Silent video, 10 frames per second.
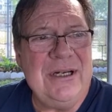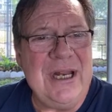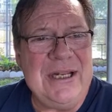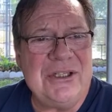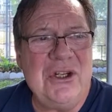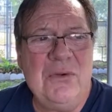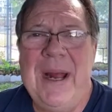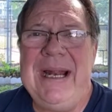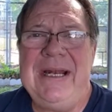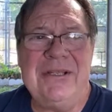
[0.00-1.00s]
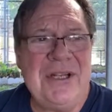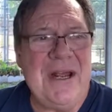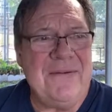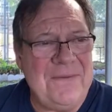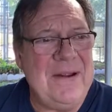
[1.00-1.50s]
it's too many to say
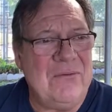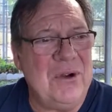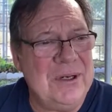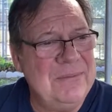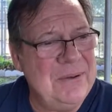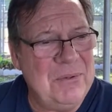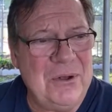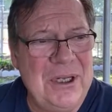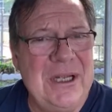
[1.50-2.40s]
a favorite. It really